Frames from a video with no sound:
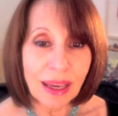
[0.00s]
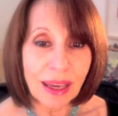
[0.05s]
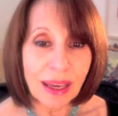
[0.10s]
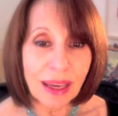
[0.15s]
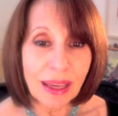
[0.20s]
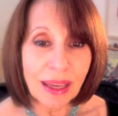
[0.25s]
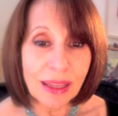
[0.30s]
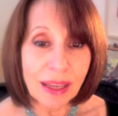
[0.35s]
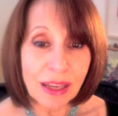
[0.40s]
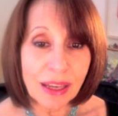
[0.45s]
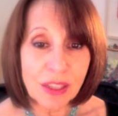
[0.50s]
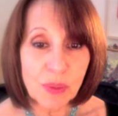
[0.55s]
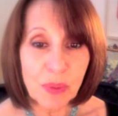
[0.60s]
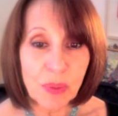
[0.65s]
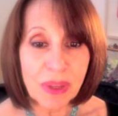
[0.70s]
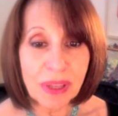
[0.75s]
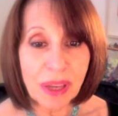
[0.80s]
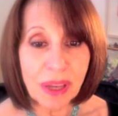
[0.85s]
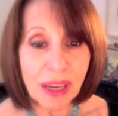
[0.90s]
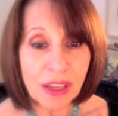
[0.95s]
and the
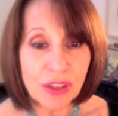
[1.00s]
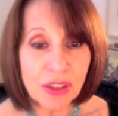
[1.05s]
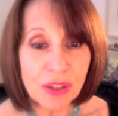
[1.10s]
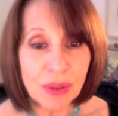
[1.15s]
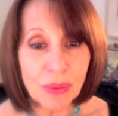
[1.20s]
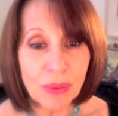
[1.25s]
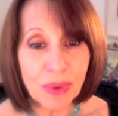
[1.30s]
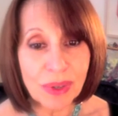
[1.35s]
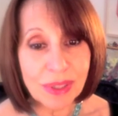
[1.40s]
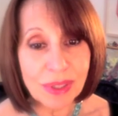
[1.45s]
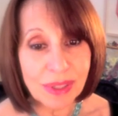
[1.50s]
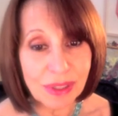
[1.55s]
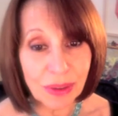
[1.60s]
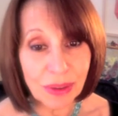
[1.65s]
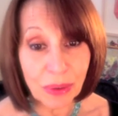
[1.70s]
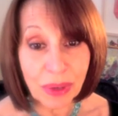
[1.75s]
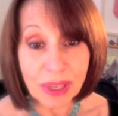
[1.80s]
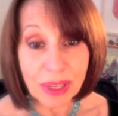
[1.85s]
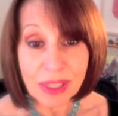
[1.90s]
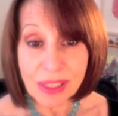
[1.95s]
expectation was
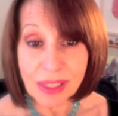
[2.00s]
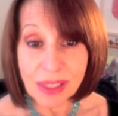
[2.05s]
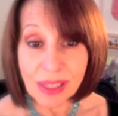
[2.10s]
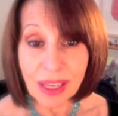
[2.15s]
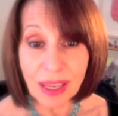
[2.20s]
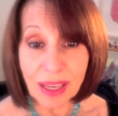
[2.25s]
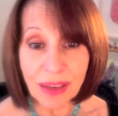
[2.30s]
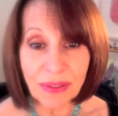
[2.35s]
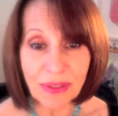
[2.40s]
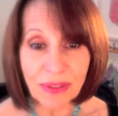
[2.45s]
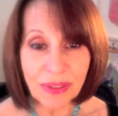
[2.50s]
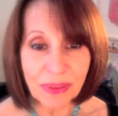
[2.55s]
to receive.